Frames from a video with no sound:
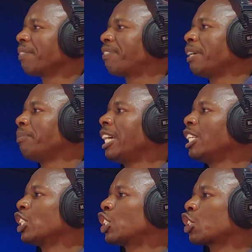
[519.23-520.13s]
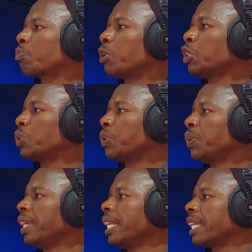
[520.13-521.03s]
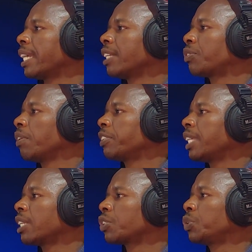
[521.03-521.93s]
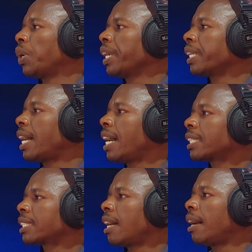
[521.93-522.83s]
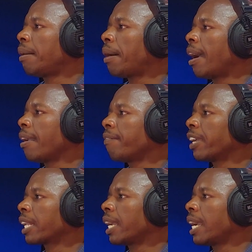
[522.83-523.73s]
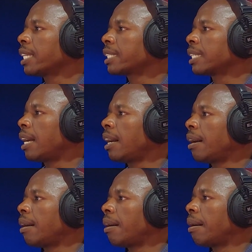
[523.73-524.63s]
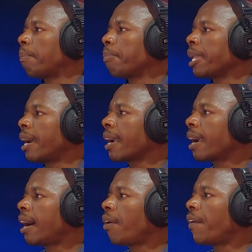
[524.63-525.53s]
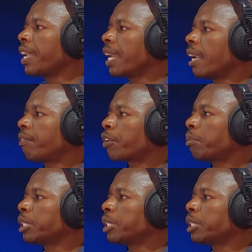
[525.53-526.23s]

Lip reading: FM 96.2, in case you have just joined us, I have a guest, Bianca O'Neil from